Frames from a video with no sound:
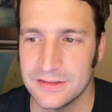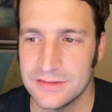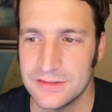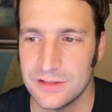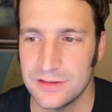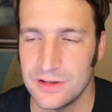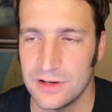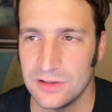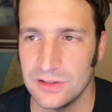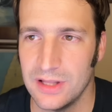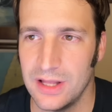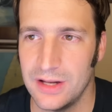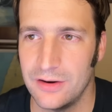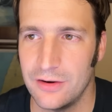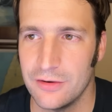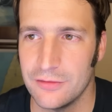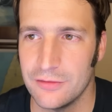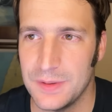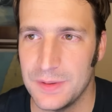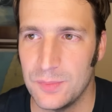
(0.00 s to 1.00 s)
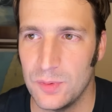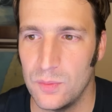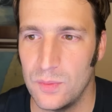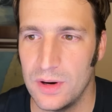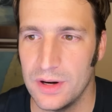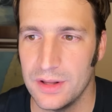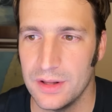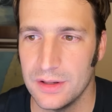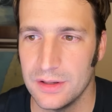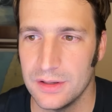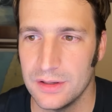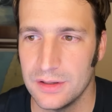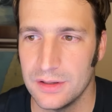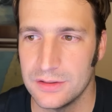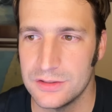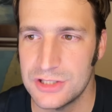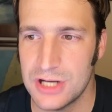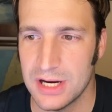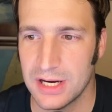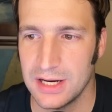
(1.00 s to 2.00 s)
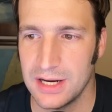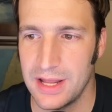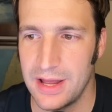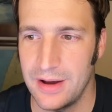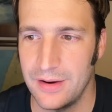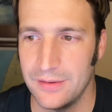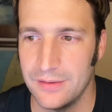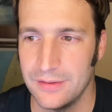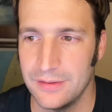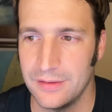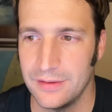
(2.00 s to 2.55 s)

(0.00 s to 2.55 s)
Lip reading: to their letter if people want to check it out.